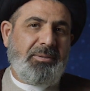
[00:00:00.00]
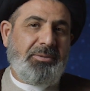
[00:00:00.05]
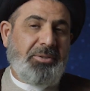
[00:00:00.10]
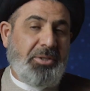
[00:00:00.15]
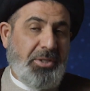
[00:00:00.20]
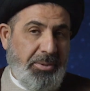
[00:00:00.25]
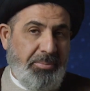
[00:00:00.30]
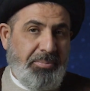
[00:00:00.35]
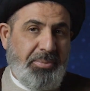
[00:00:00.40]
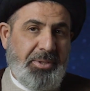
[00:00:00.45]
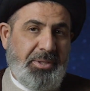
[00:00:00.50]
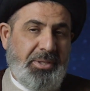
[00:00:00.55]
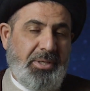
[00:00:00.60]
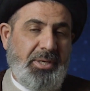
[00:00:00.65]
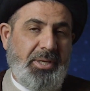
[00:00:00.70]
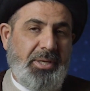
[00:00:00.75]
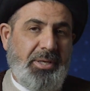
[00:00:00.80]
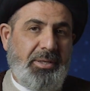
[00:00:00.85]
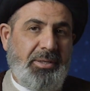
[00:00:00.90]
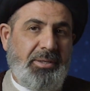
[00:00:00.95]

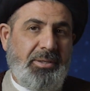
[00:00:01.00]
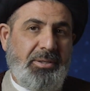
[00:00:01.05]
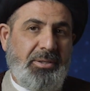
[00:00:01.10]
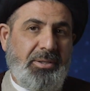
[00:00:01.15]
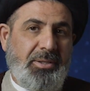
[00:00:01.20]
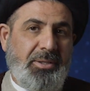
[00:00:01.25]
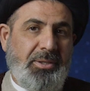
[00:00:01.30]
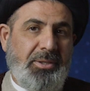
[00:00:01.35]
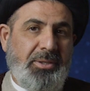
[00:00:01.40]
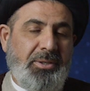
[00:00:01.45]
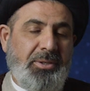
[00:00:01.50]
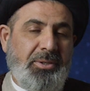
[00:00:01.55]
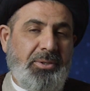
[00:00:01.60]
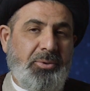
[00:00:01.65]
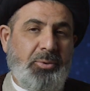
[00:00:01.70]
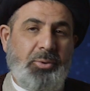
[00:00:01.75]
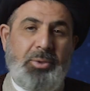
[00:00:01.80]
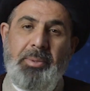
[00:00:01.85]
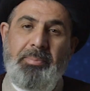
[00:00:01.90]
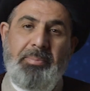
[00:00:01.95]
deliberately
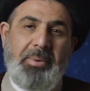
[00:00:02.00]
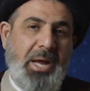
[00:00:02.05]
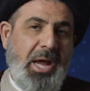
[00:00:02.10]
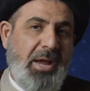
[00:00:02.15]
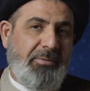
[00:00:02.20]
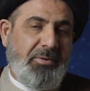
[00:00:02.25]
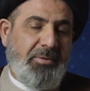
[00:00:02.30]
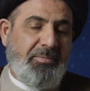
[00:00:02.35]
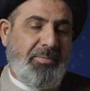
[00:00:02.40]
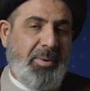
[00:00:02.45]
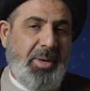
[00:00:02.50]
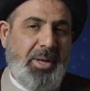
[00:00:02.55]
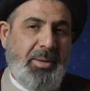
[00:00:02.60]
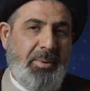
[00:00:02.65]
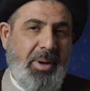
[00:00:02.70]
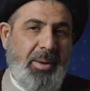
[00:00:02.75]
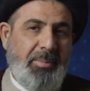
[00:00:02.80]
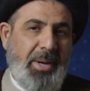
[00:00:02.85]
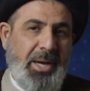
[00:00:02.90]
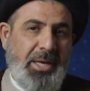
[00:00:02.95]
to deprive
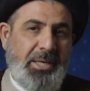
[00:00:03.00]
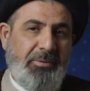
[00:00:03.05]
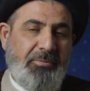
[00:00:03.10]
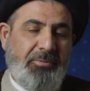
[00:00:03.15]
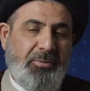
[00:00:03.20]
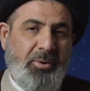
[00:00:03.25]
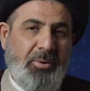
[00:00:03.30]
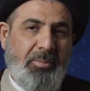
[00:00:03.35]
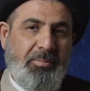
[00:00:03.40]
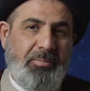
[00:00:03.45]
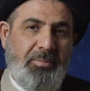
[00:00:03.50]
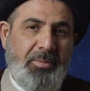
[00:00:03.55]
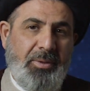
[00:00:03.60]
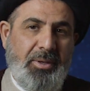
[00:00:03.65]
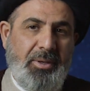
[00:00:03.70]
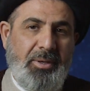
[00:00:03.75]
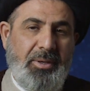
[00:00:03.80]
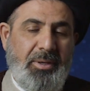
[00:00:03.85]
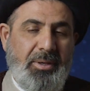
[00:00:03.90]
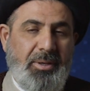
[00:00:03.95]
Imam Ali from
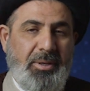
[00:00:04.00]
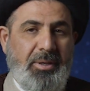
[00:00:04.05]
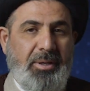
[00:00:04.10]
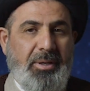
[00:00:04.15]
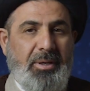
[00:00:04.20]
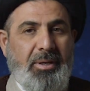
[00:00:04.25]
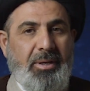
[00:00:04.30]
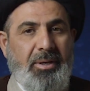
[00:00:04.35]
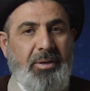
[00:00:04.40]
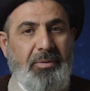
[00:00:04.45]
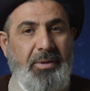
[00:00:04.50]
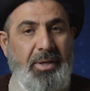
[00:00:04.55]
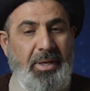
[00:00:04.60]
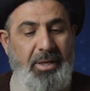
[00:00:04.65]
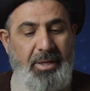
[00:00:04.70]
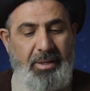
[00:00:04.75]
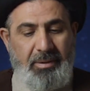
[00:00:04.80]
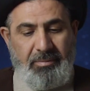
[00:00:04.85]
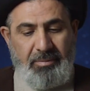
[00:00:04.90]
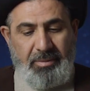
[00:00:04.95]

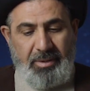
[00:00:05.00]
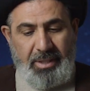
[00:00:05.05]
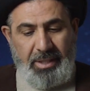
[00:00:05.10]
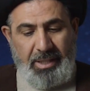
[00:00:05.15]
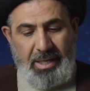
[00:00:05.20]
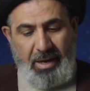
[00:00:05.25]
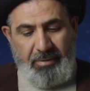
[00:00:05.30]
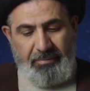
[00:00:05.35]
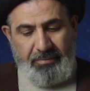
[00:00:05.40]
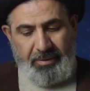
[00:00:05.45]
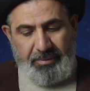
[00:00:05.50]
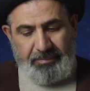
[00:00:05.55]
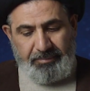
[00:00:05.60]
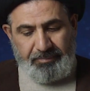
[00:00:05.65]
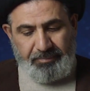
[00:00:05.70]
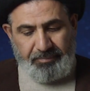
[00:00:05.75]
the Khilafah.